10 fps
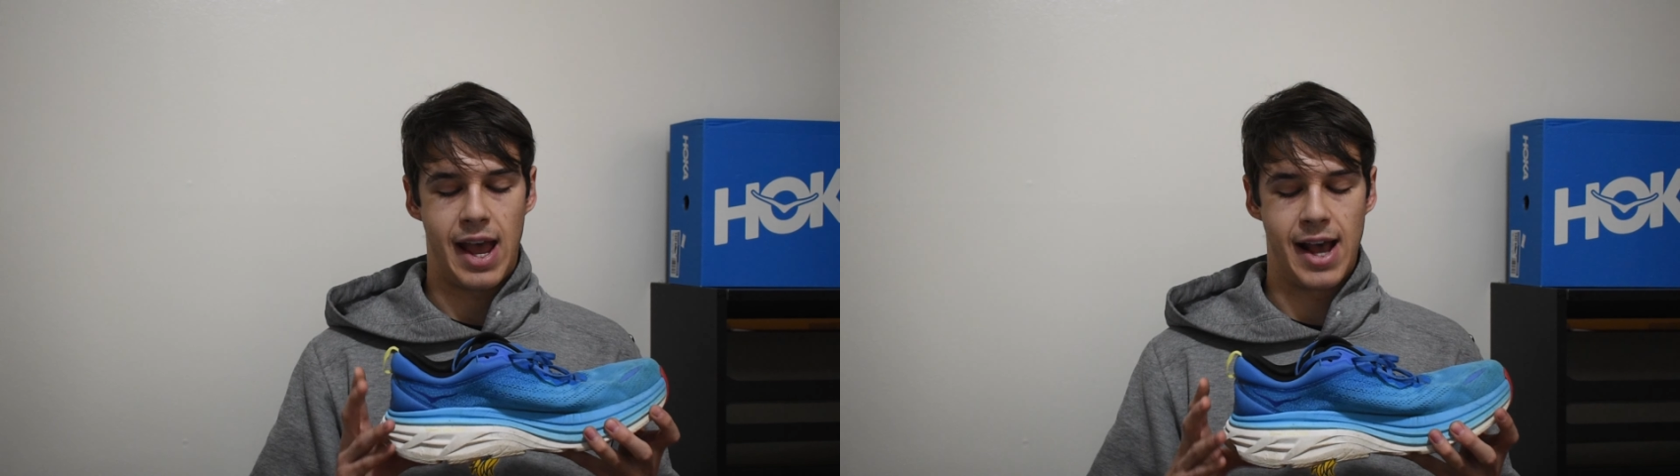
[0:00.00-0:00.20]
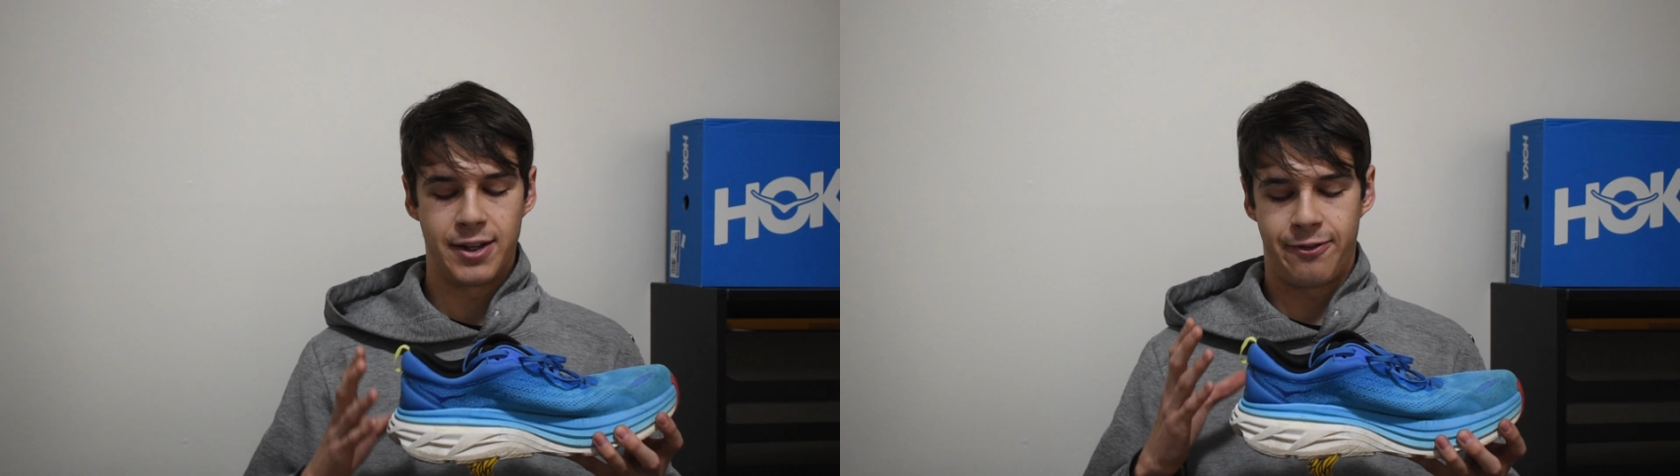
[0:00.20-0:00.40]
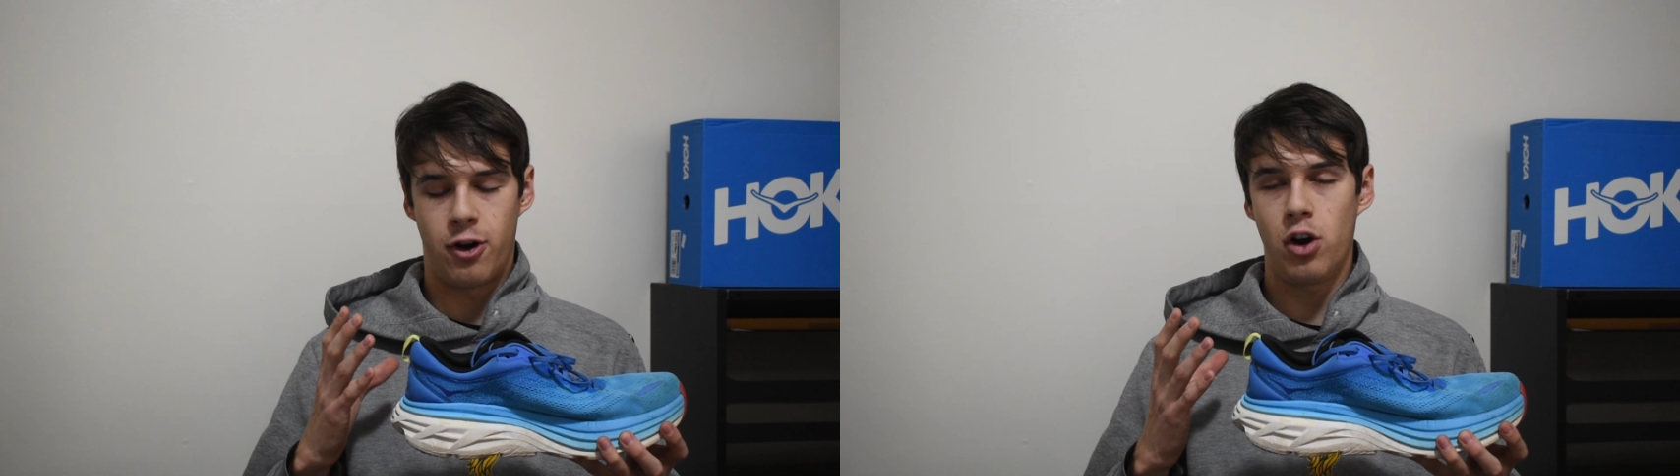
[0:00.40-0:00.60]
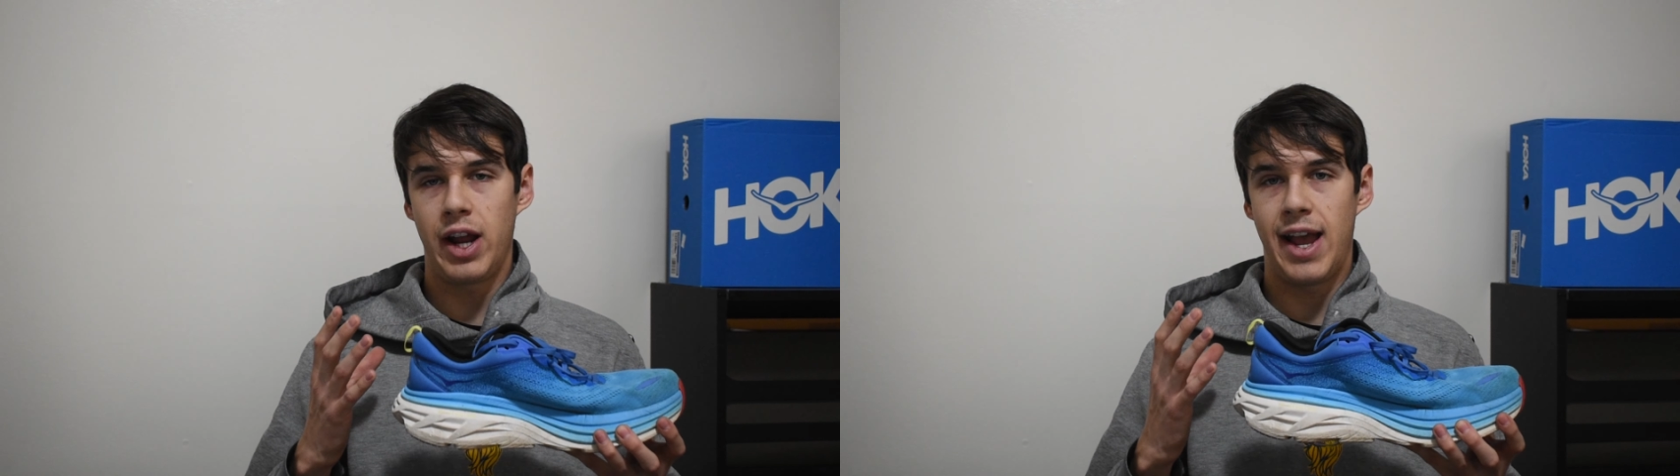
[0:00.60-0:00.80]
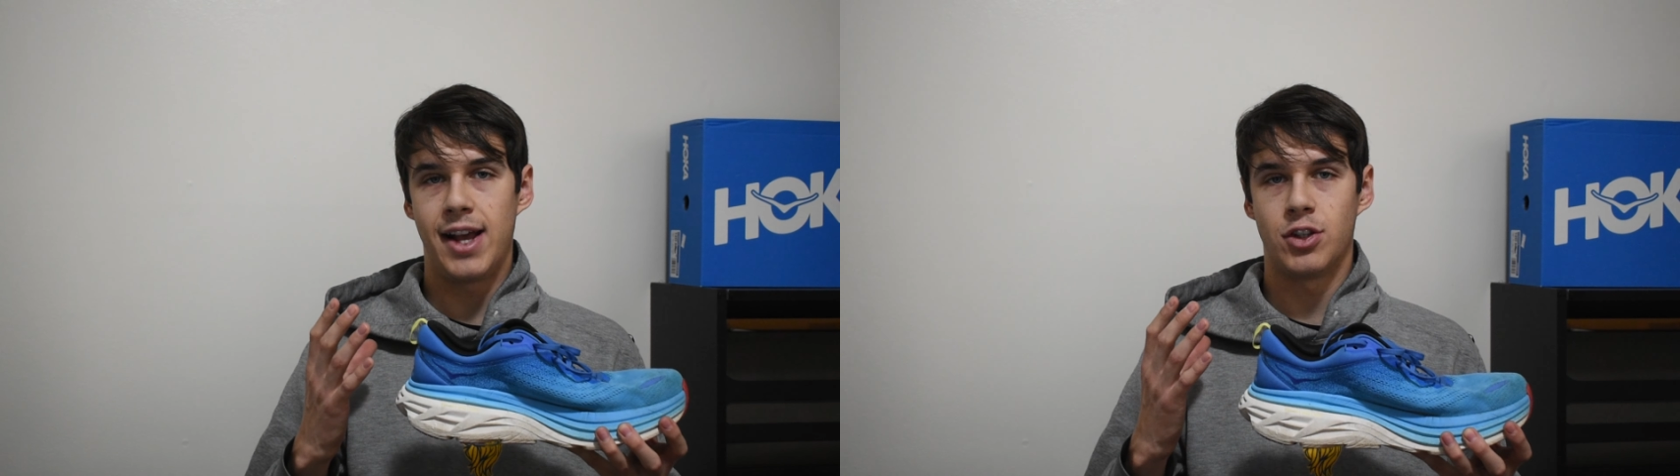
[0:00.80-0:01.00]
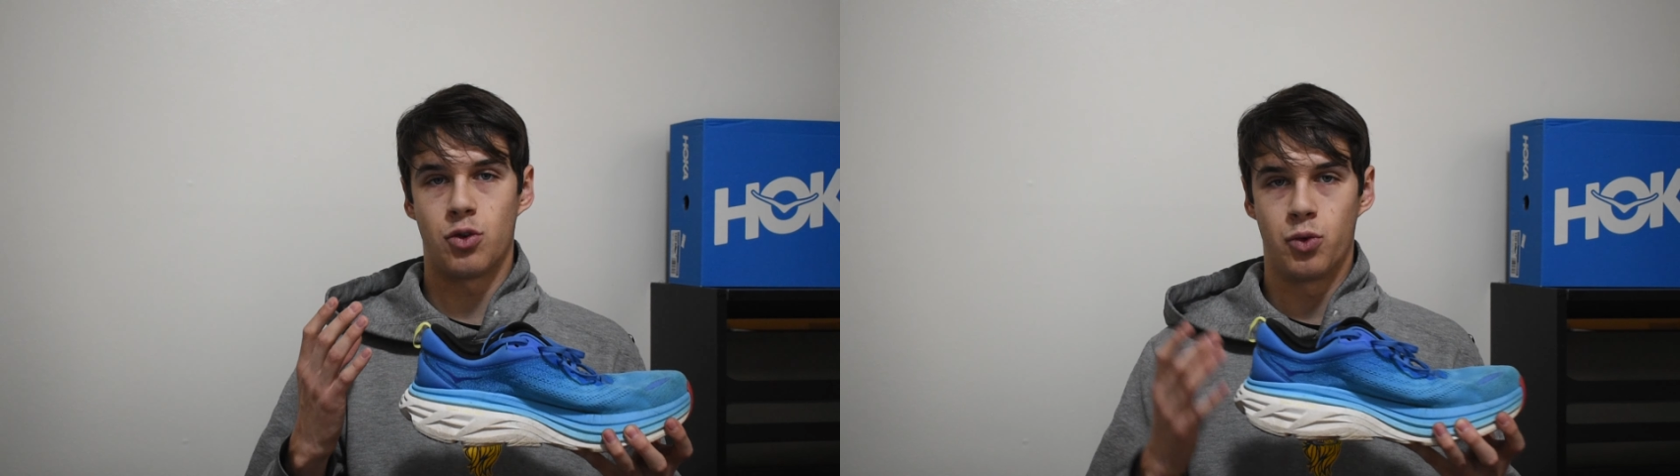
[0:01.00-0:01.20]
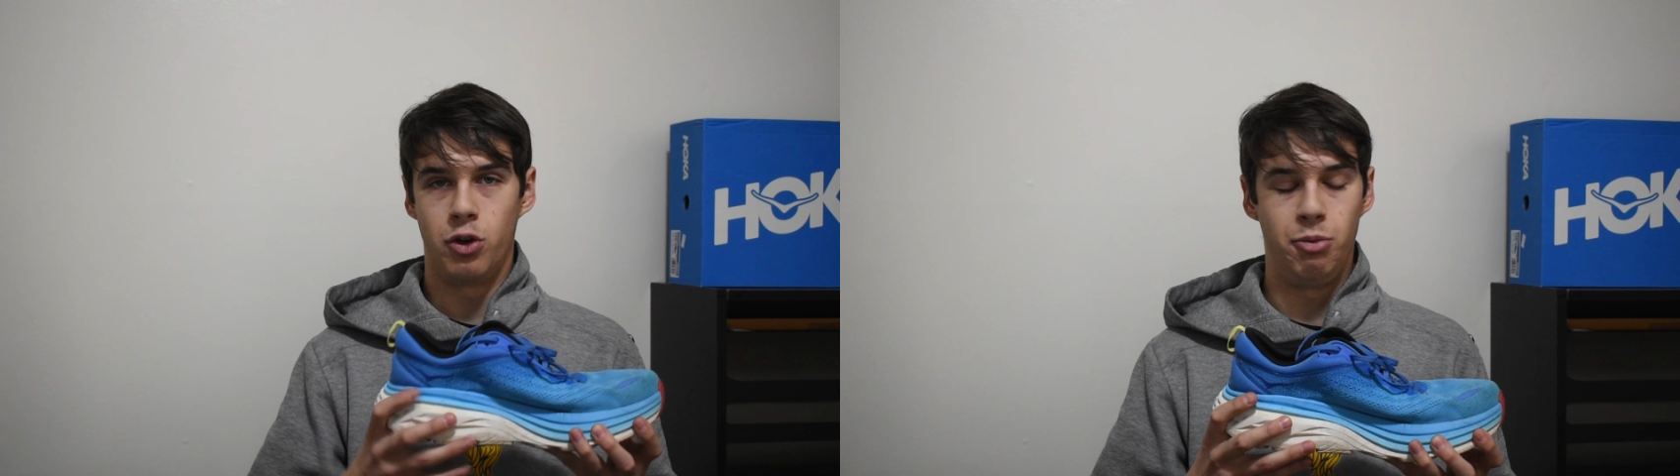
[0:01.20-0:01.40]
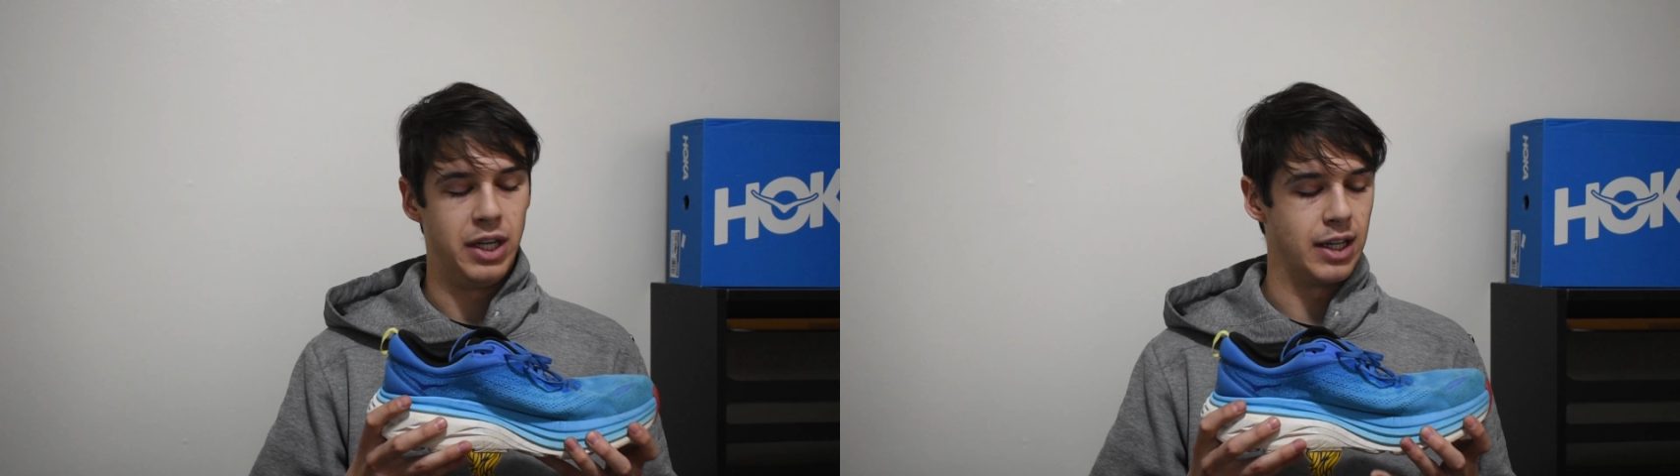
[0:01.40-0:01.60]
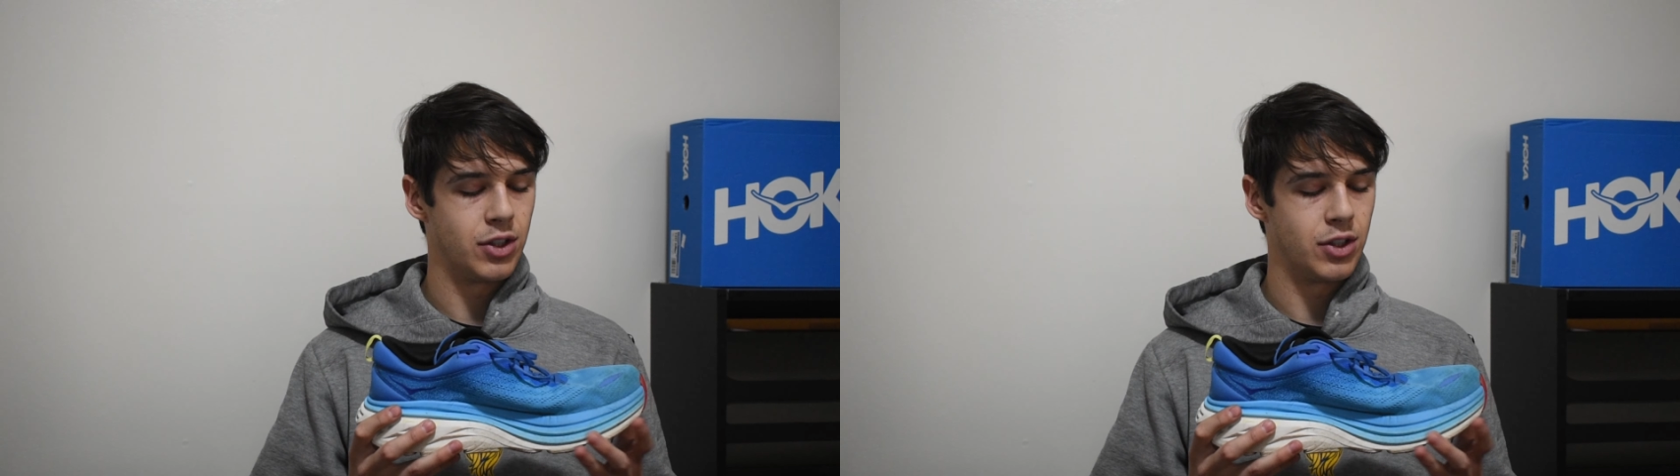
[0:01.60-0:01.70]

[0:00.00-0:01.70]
As far as roominess,